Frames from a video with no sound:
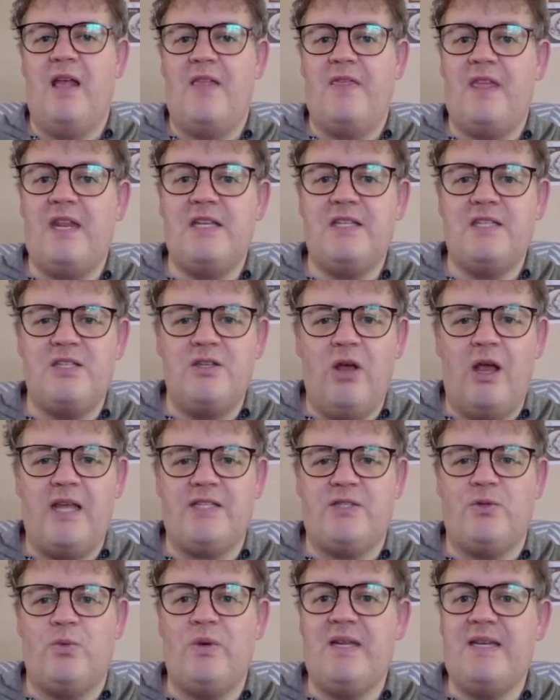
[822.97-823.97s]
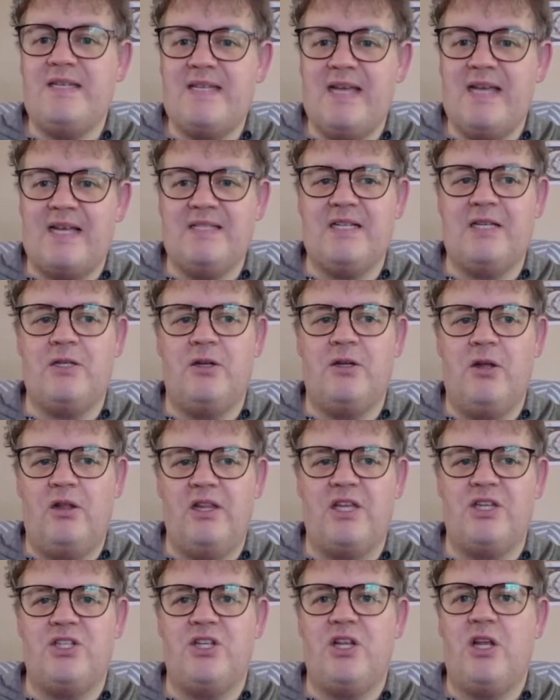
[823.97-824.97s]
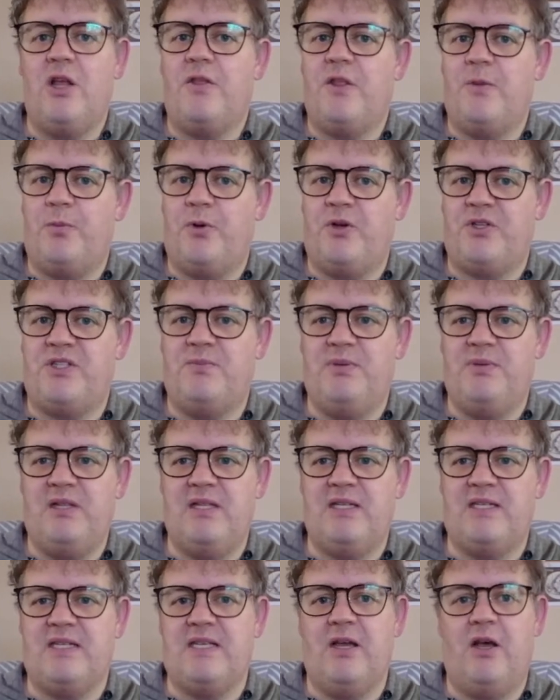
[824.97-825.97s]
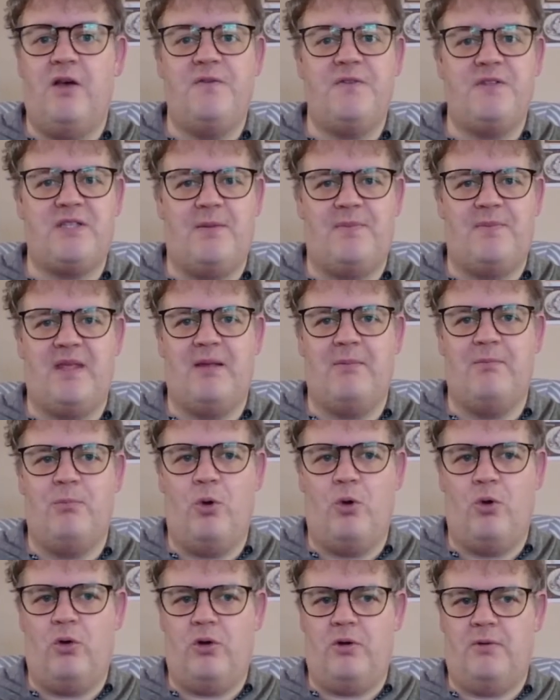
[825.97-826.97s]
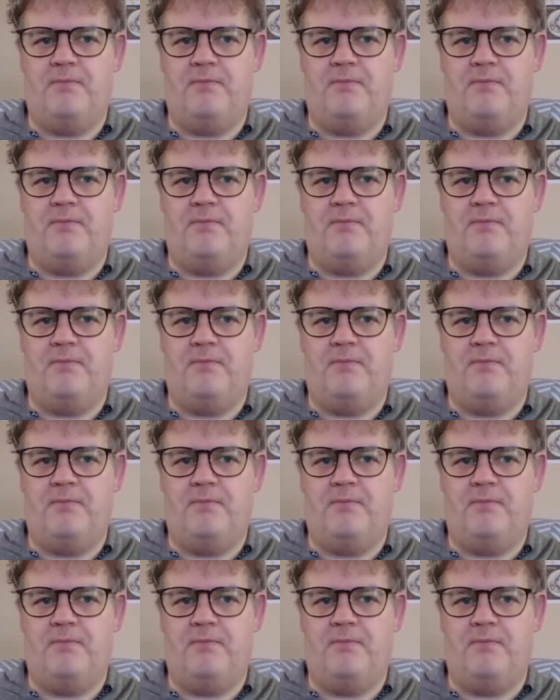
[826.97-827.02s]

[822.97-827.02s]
that it's nice when it does acknowledge the possibility of something more.